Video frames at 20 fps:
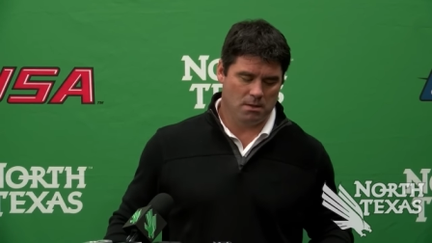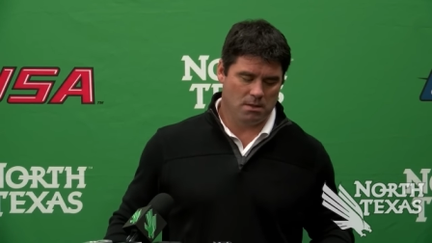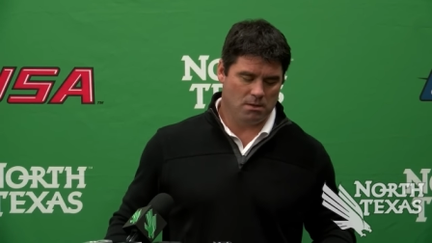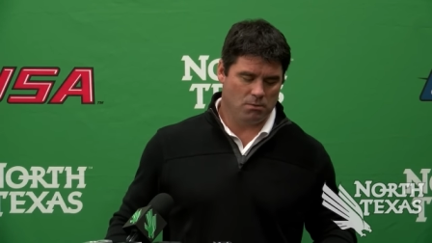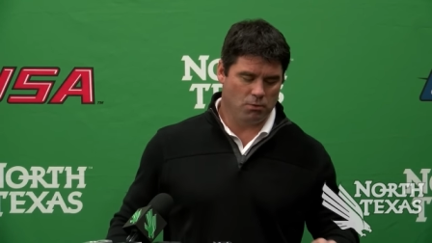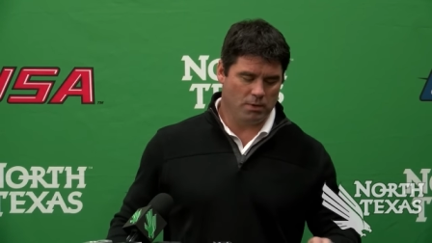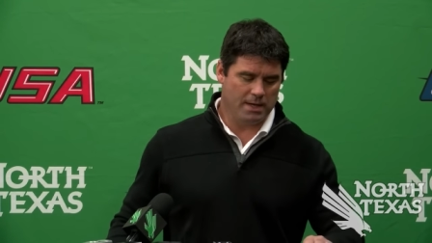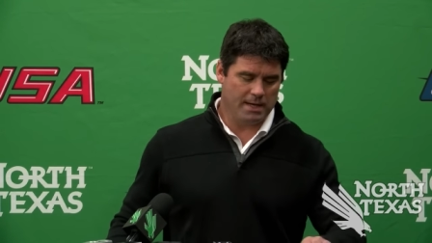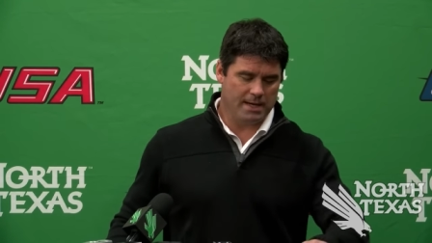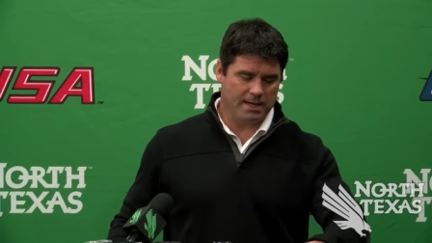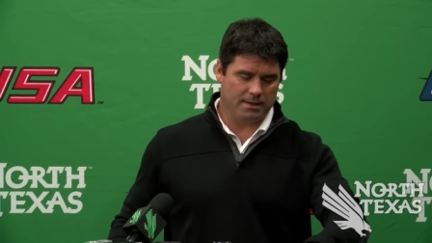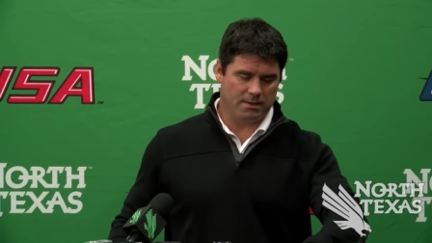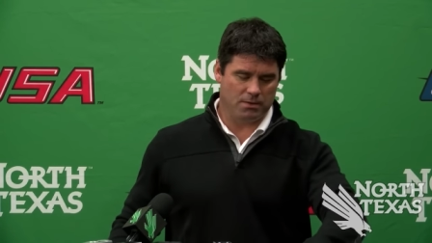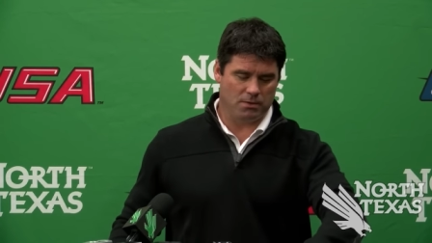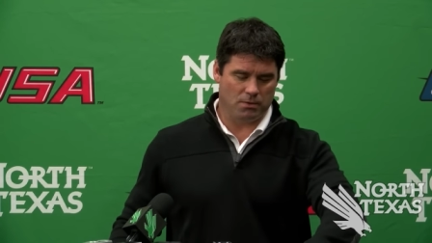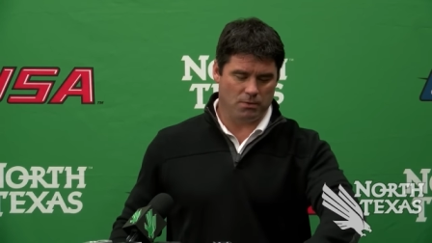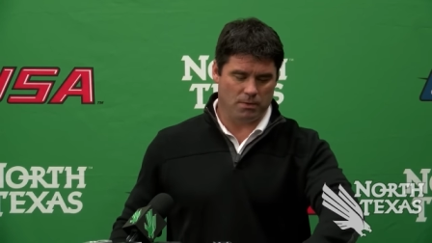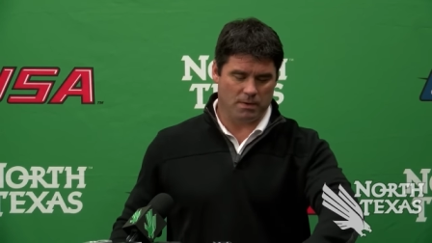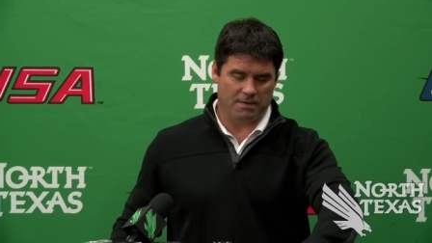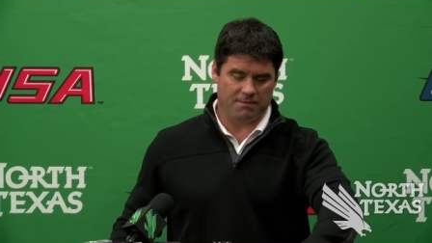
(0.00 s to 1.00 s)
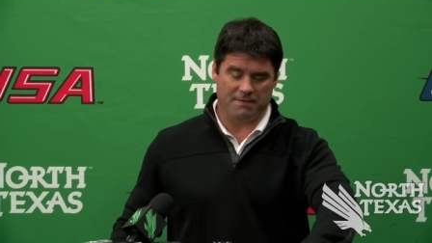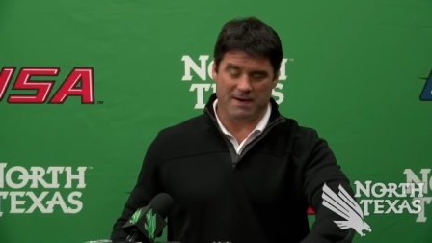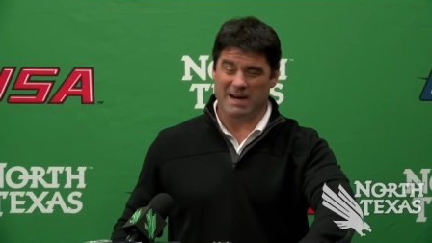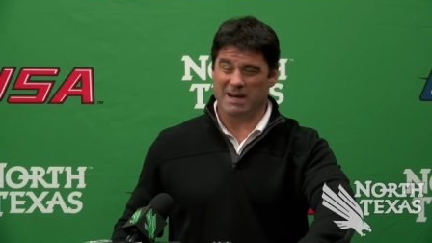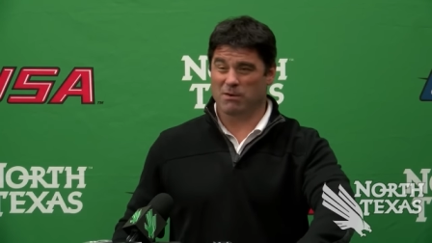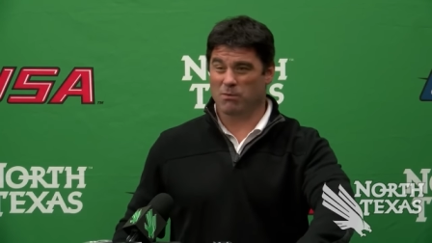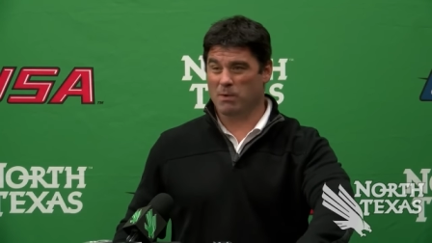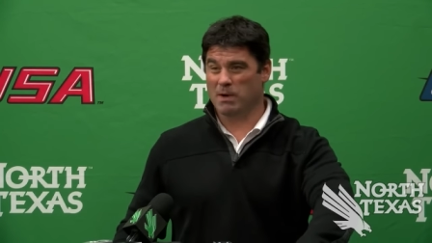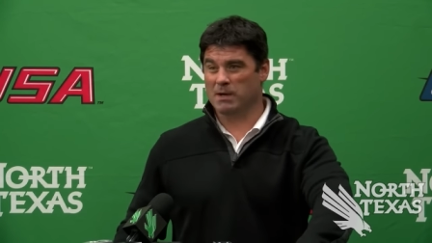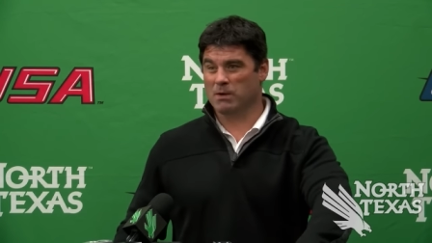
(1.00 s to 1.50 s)
and we had to uh,
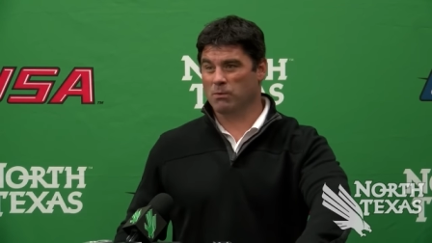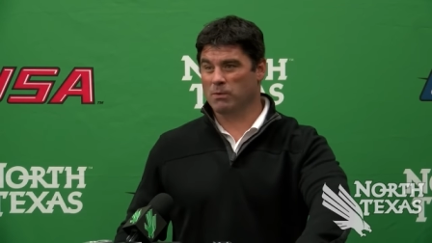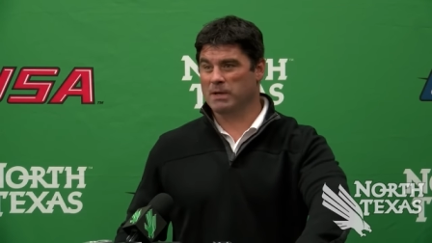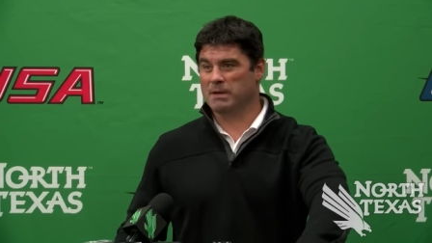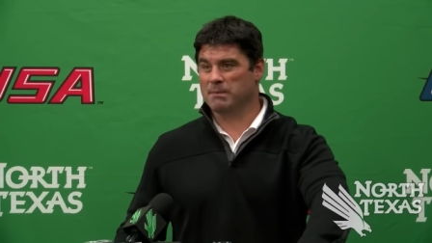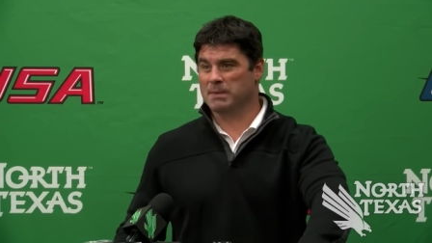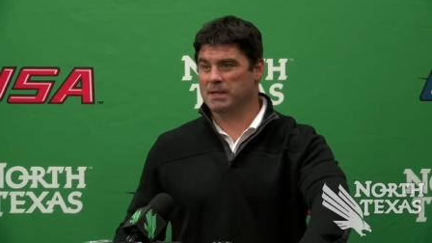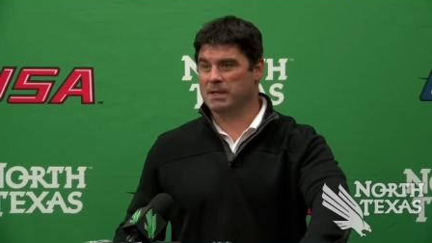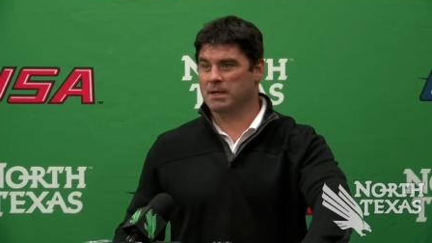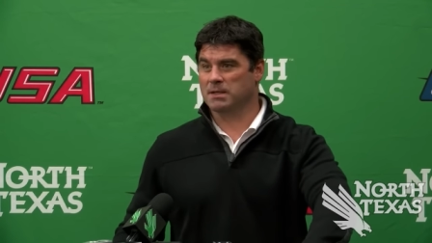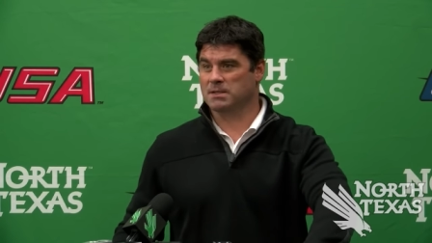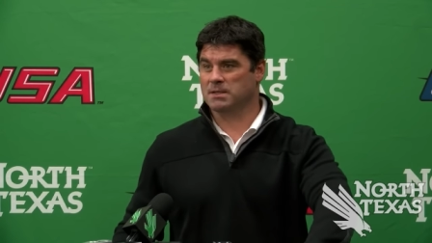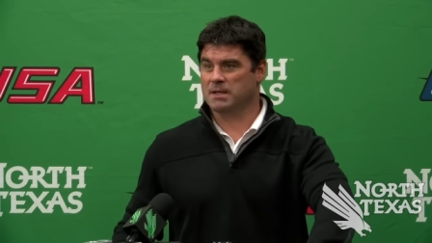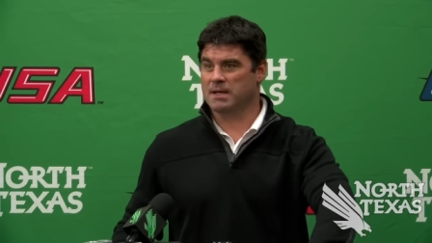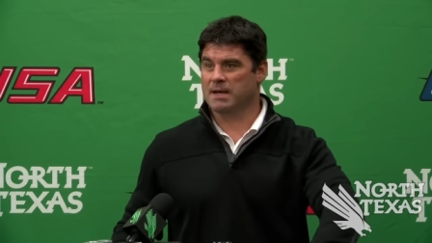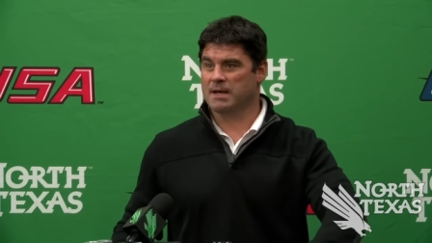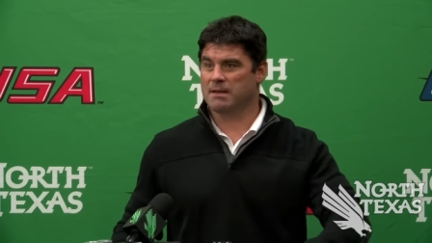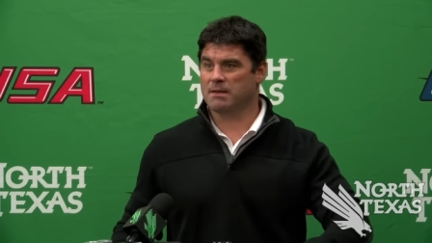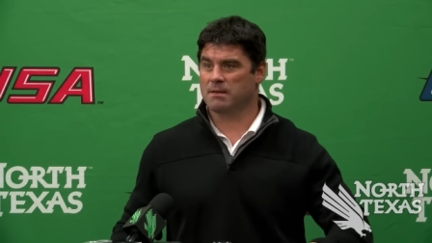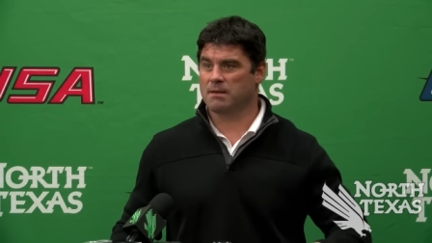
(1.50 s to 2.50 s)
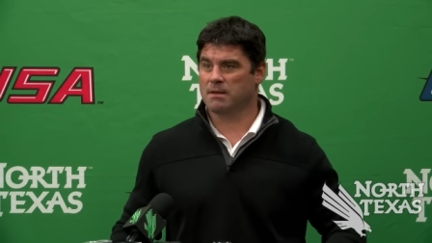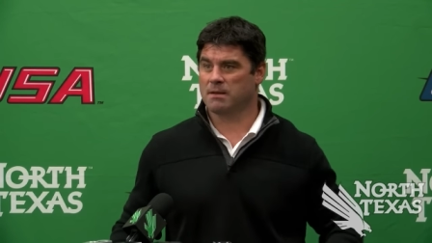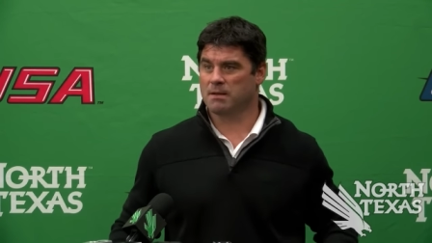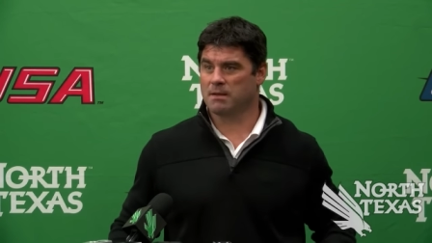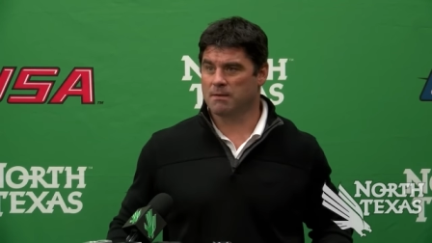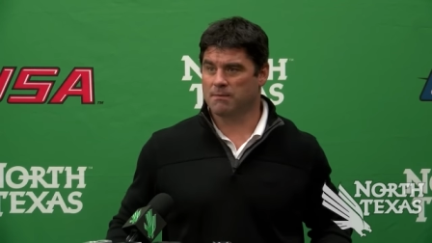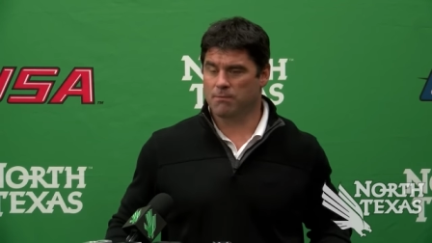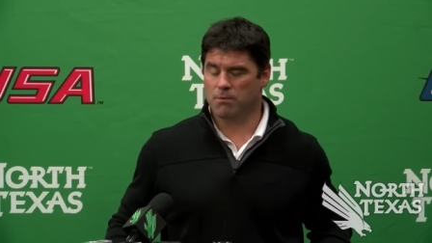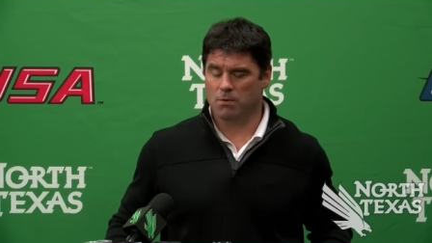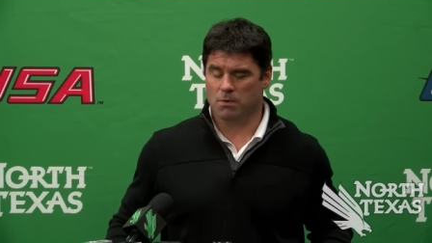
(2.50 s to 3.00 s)
find a way to win because of that in, in
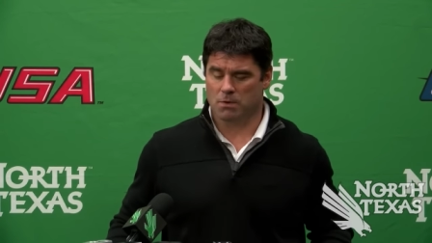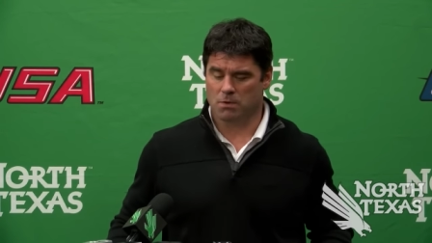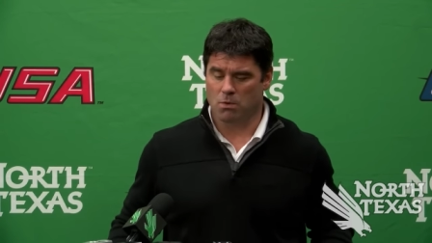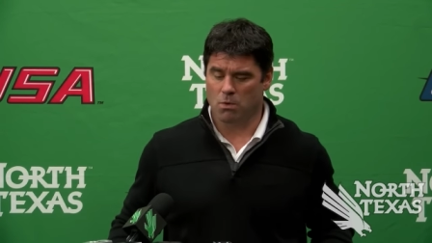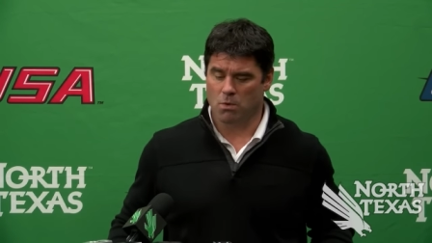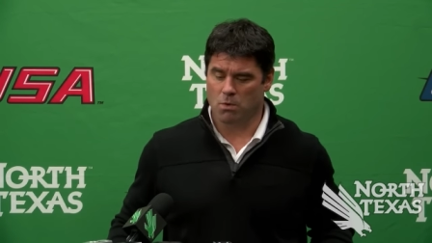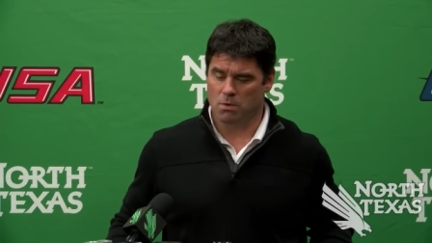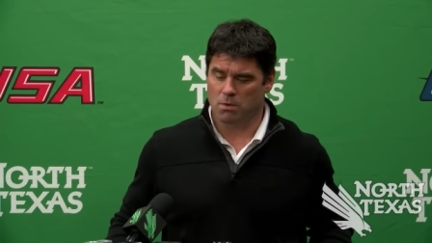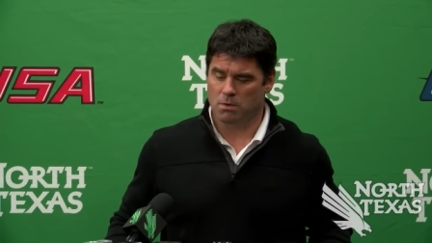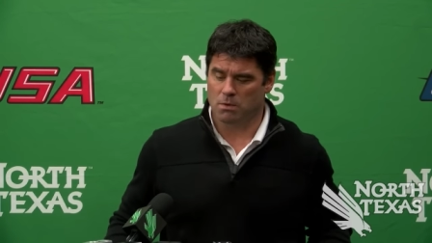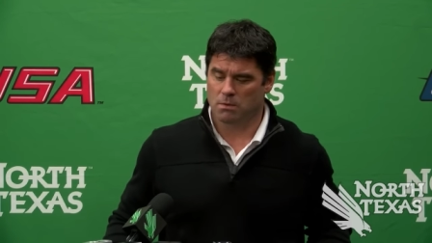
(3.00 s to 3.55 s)
the fourth quarter.